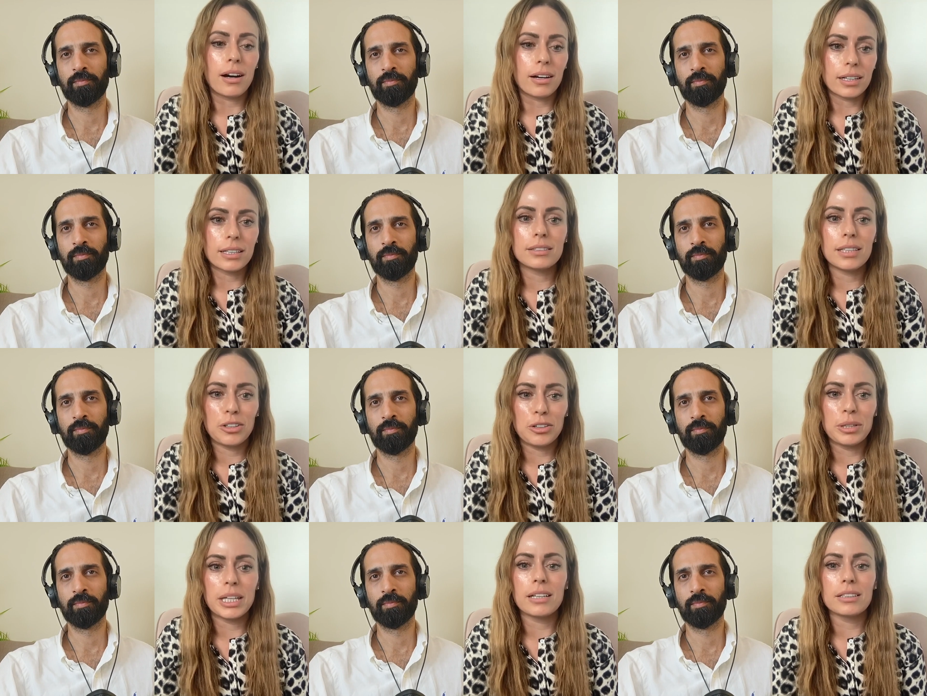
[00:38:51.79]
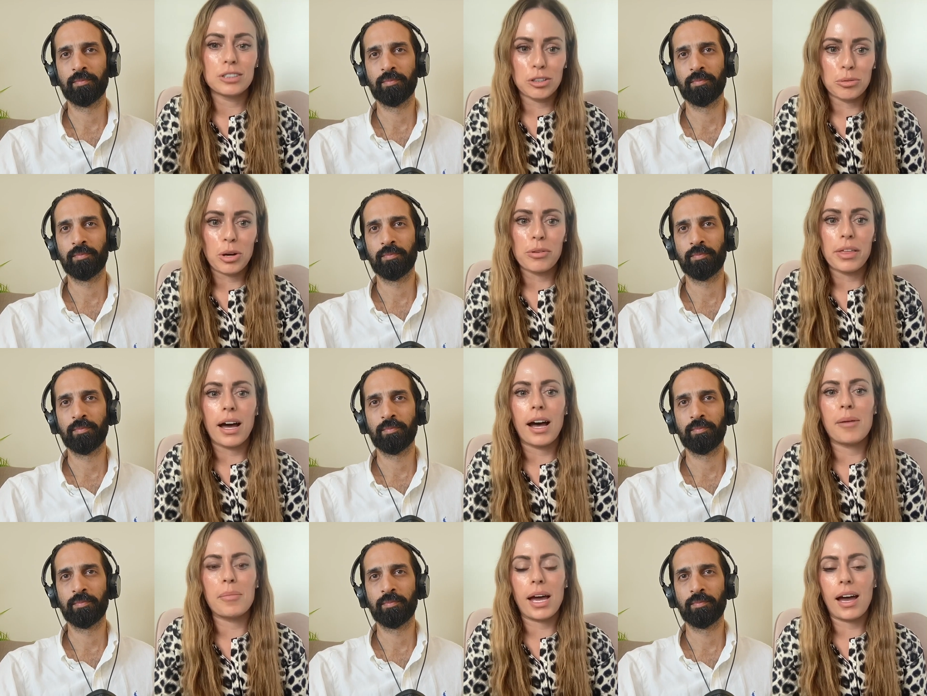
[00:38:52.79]
Speaker 1: we are continuing to grow
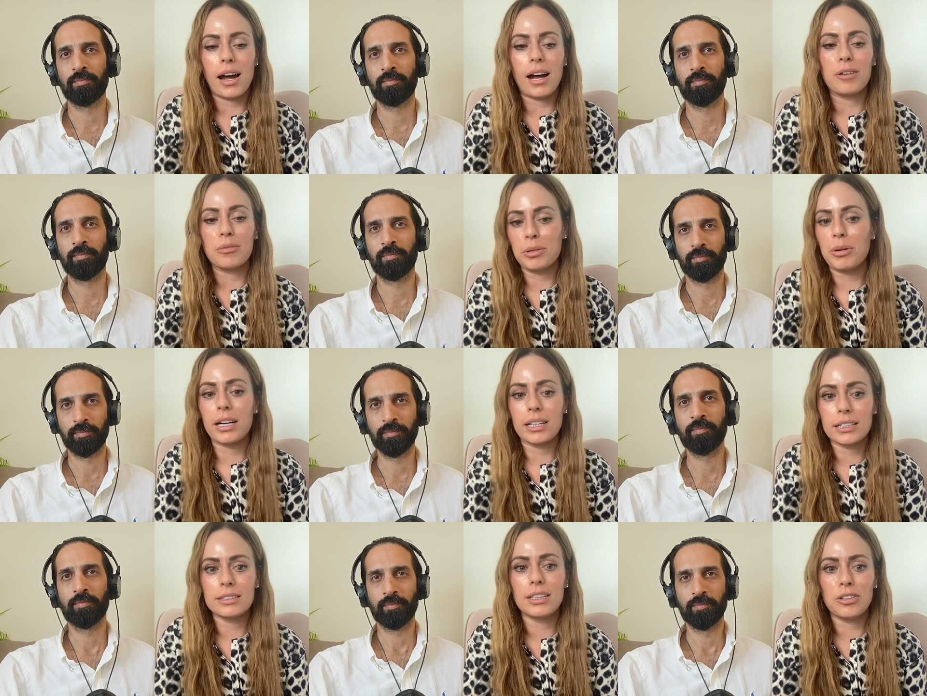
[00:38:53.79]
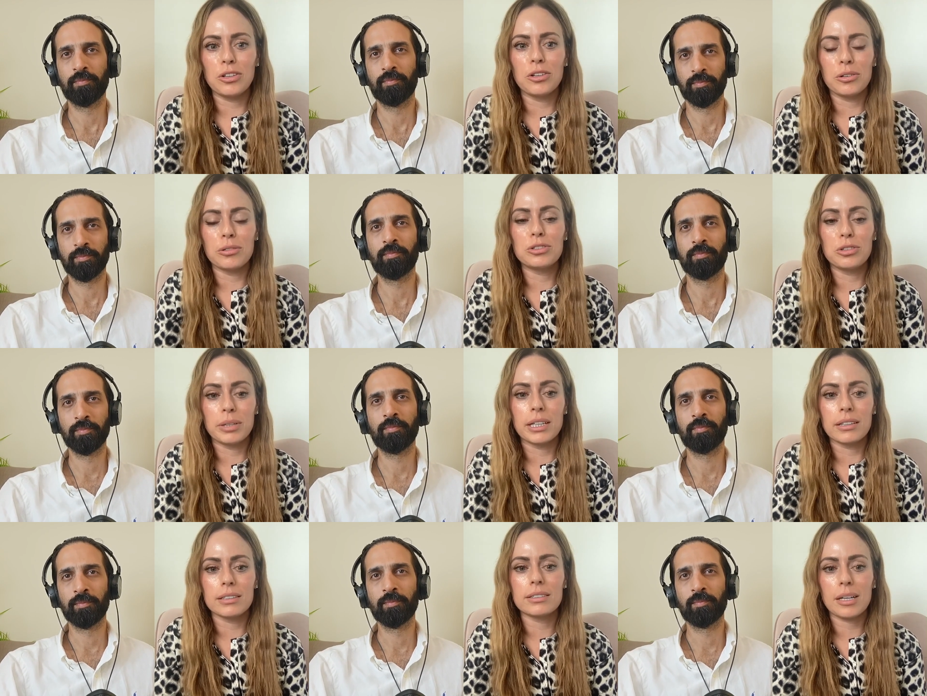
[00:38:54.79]
them and we want to continue
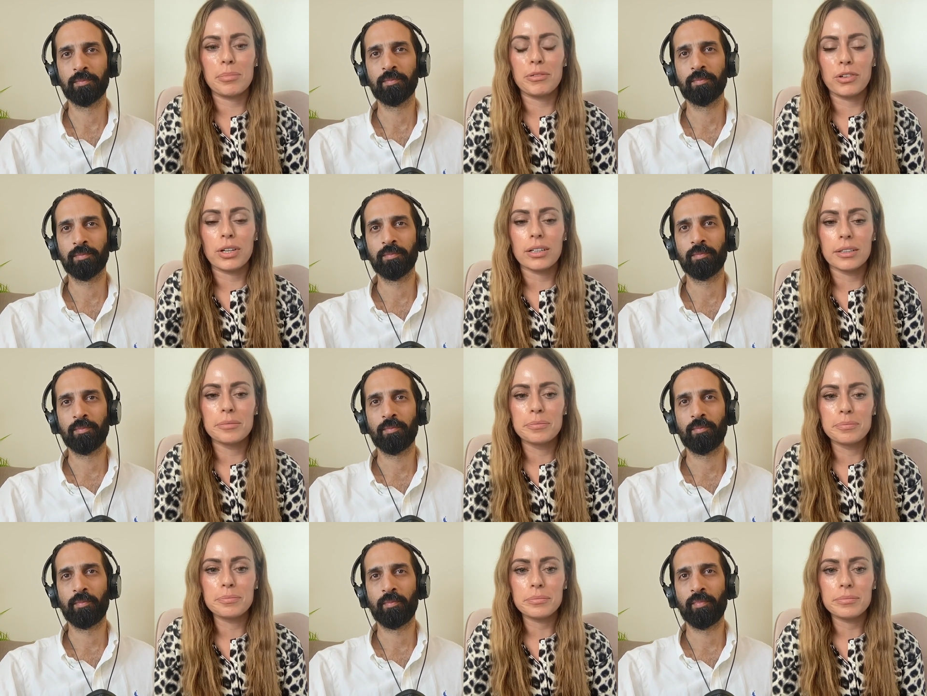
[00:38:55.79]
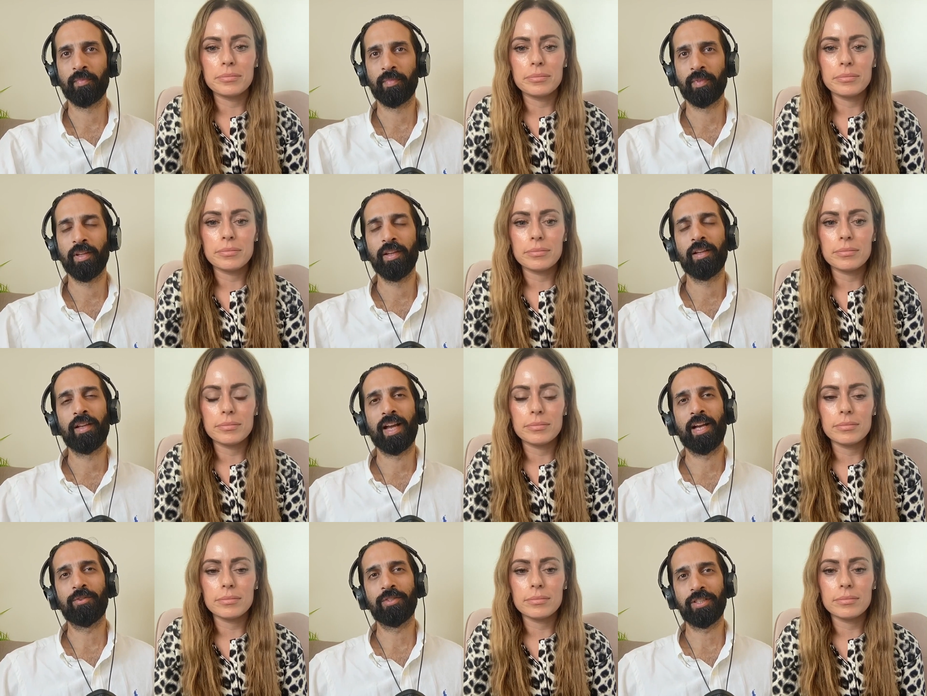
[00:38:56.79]
doing this type of work.
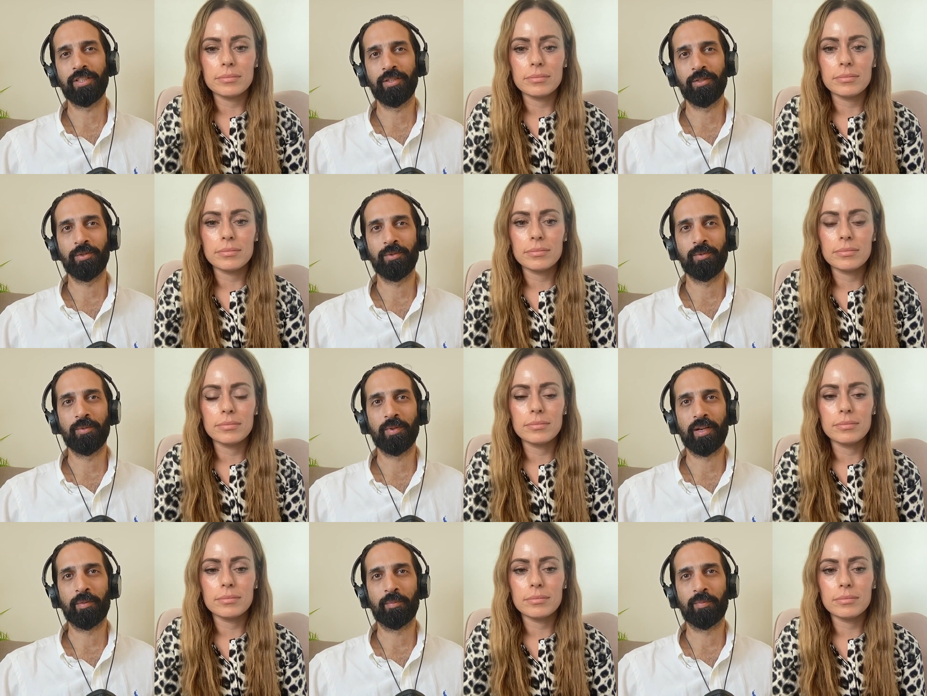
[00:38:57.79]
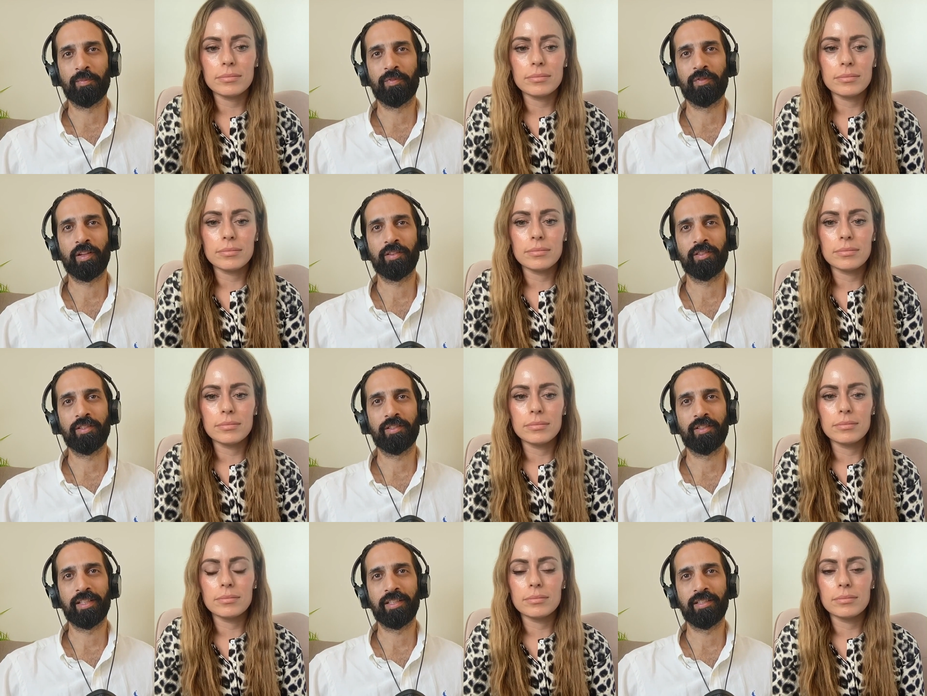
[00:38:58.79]
Speaker 2: How do you um,
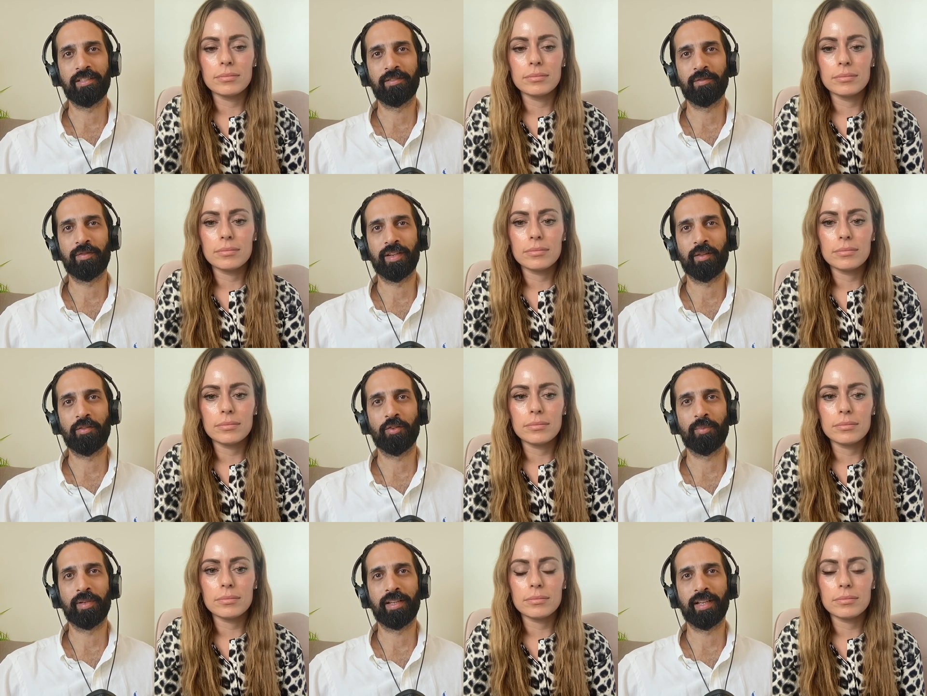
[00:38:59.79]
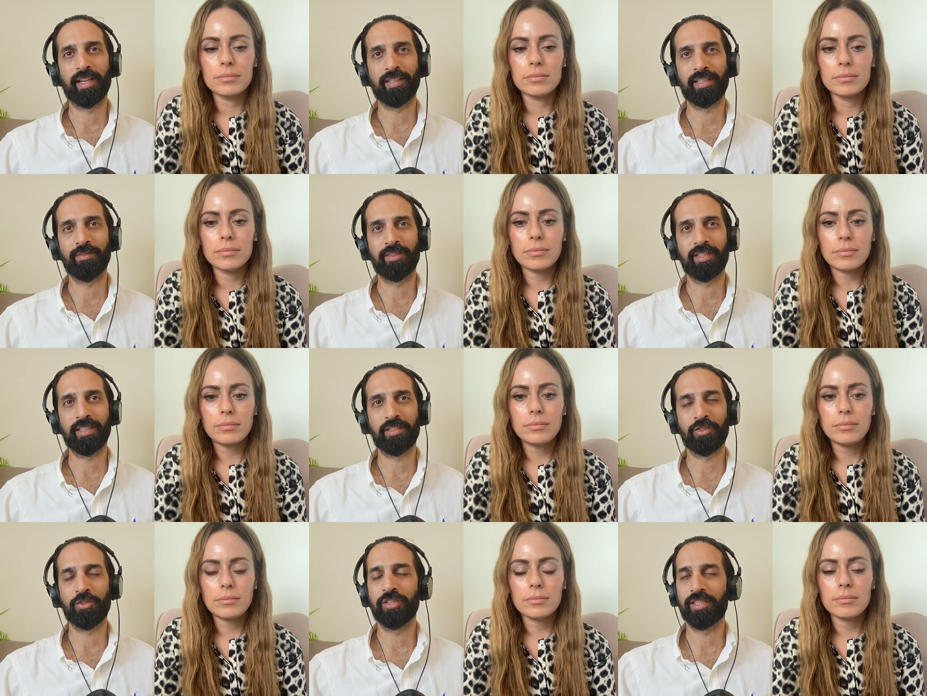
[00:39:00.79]
fund these philanthropic
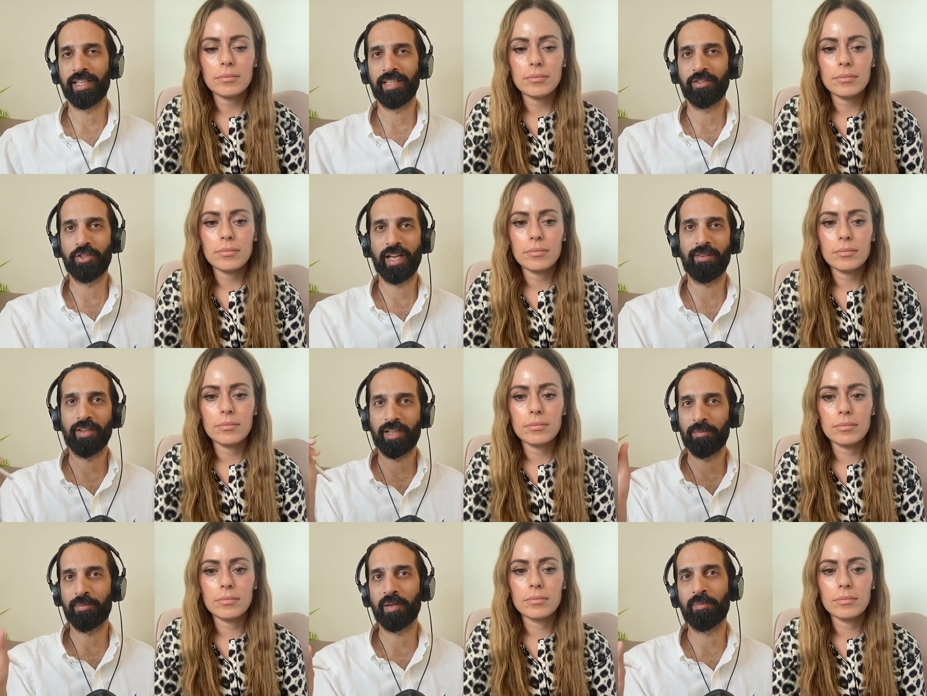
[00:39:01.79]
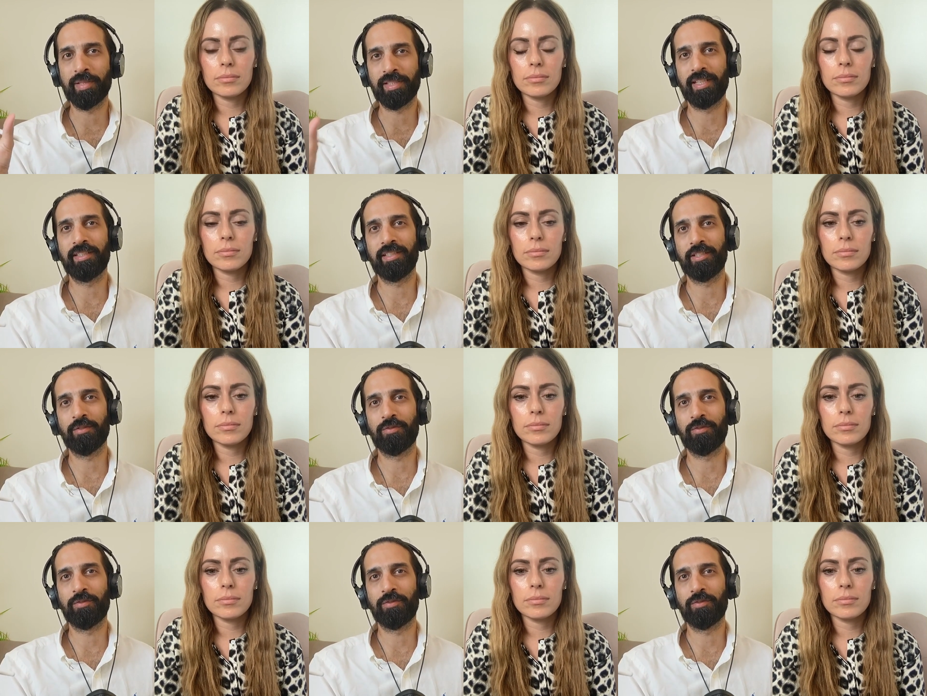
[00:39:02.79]
activities? Do you just take, do you have like a, a percentage